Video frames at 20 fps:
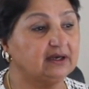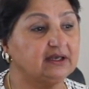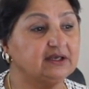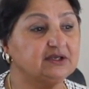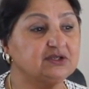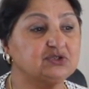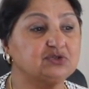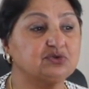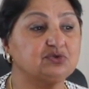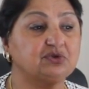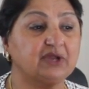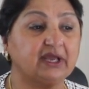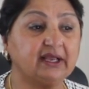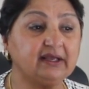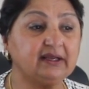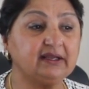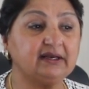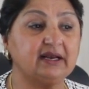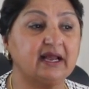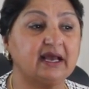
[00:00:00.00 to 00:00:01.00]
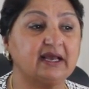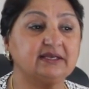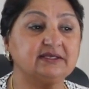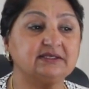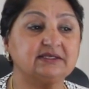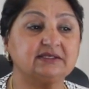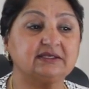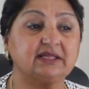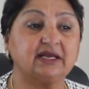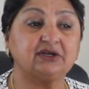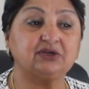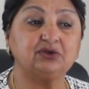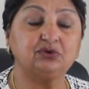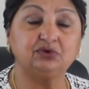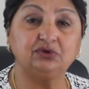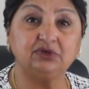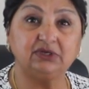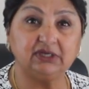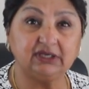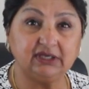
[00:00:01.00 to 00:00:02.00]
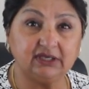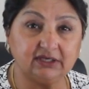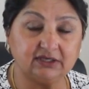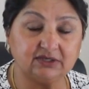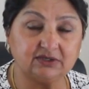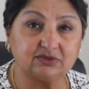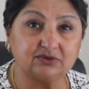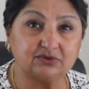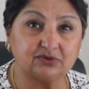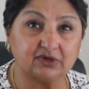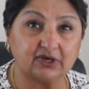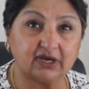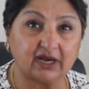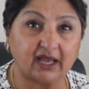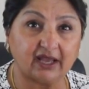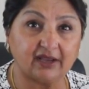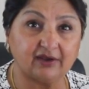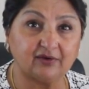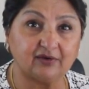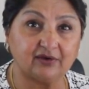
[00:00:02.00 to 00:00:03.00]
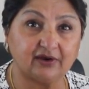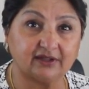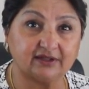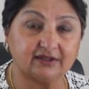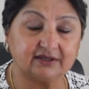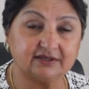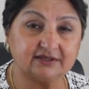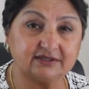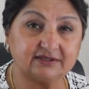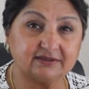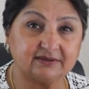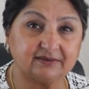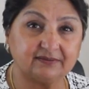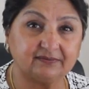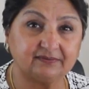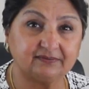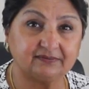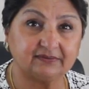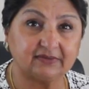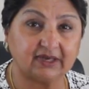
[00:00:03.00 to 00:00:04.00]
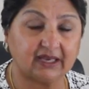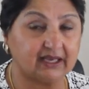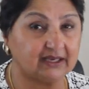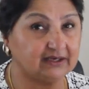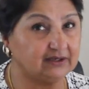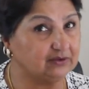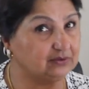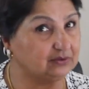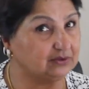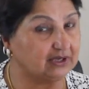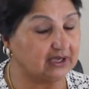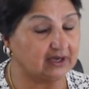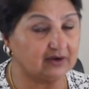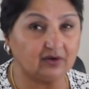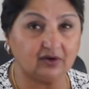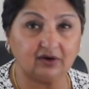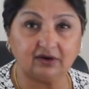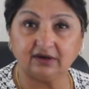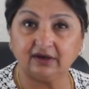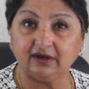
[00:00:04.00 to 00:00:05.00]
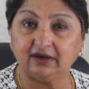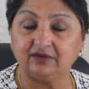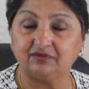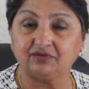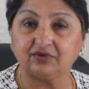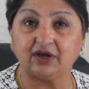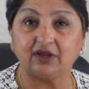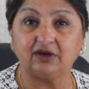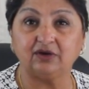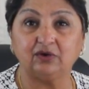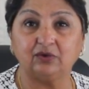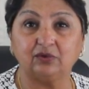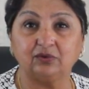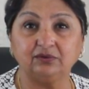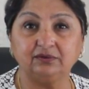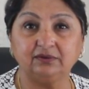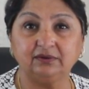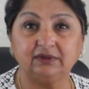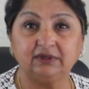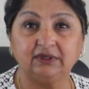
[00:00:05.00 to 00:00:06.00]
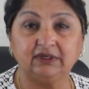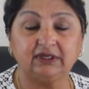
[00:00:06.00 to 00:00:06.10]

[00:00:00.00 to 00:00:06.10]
is to recognize that you need to rely on others and you cannot live alone.